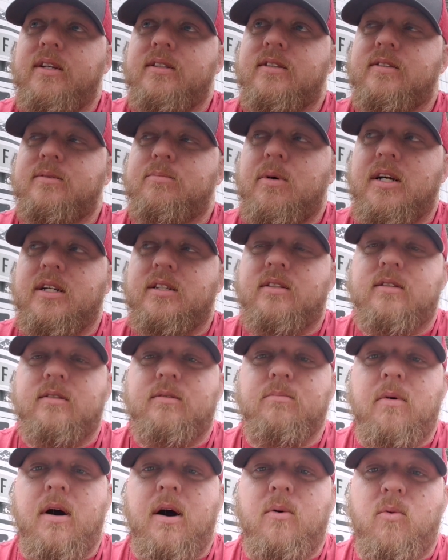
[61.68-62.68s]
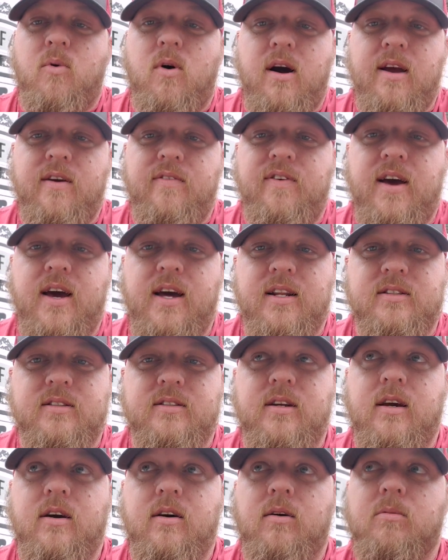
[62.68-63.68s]
is my wife had to
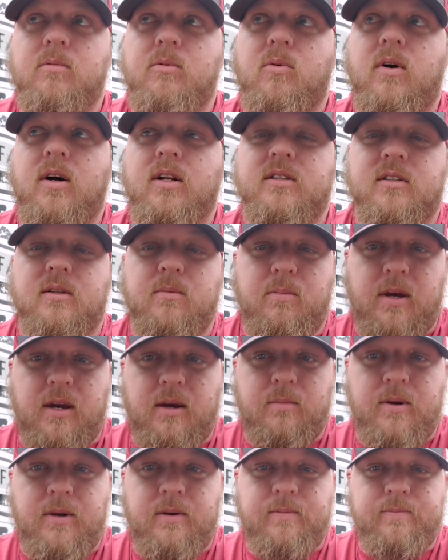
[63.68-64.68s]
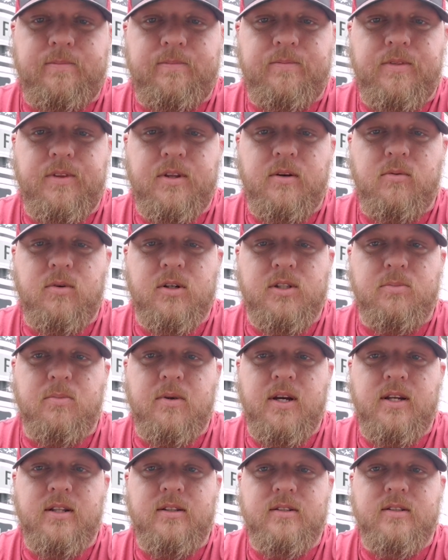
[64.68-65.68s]
stay home to watch the baby, which
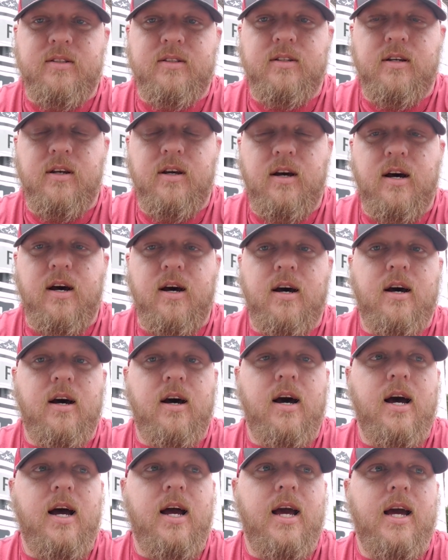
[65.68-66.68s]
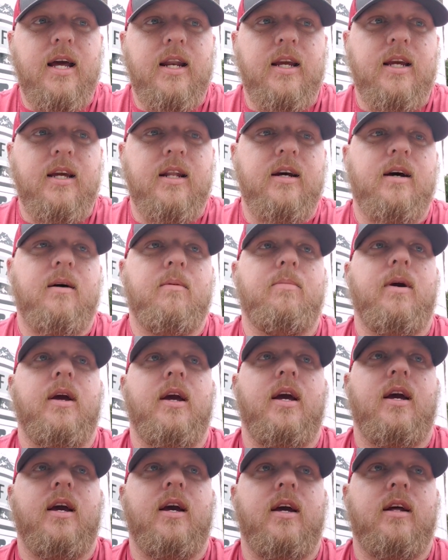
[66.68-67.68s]
meant I had to get up
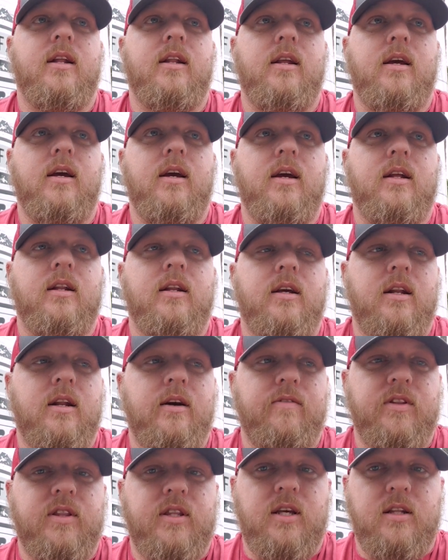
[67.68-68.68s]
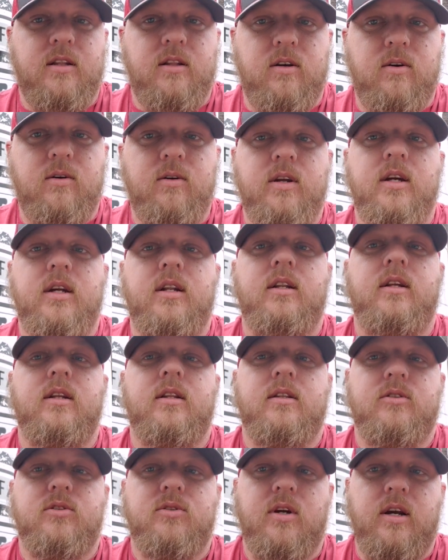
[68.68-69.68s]
and get everything loaded,
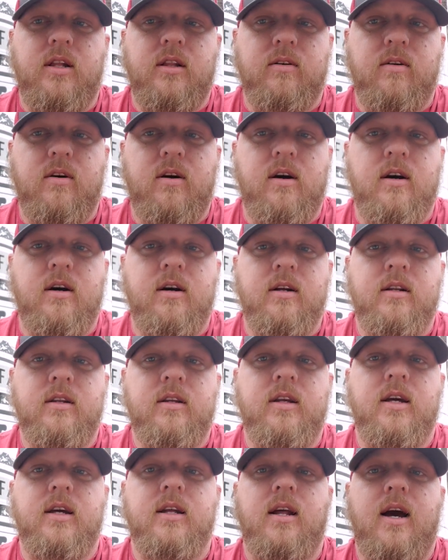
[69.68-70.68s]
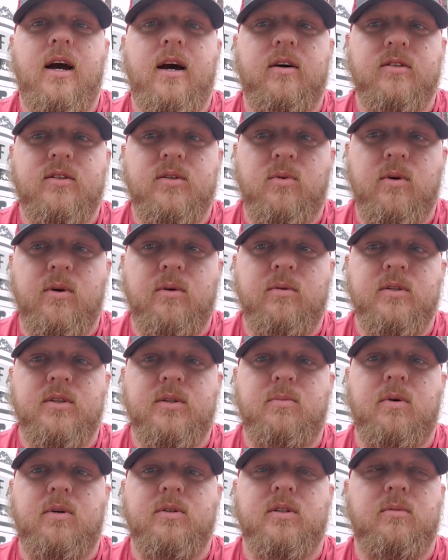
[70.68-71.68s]
get the trailer on, get out to where we were
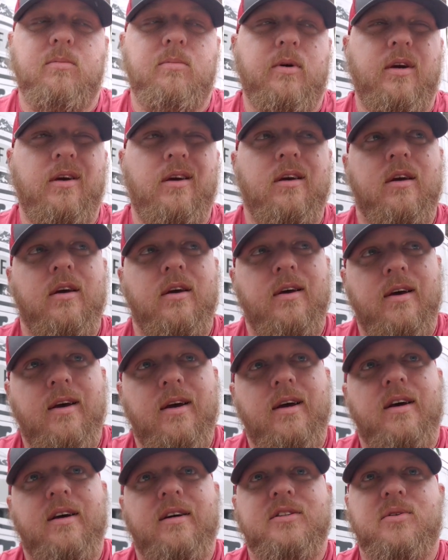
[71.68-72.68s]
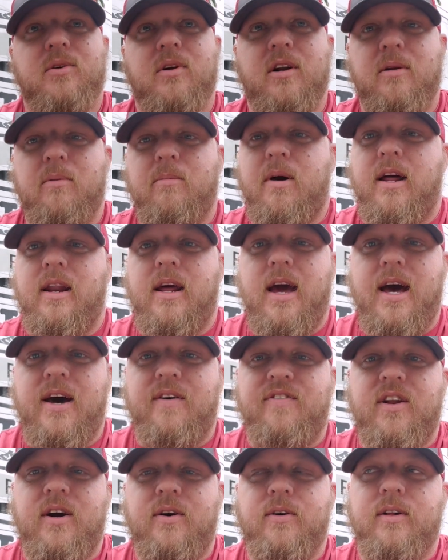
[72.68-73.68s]
supposed to be. It's running about a
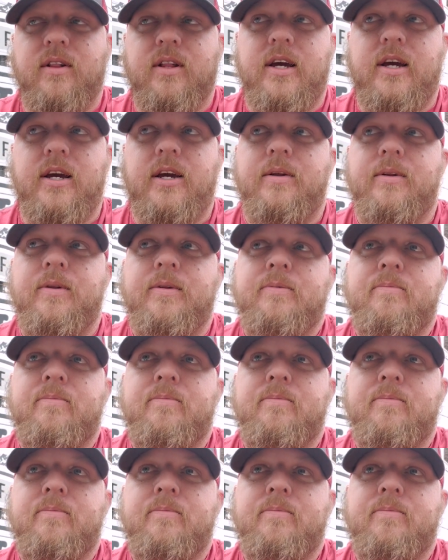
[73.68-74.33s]
half an hour late.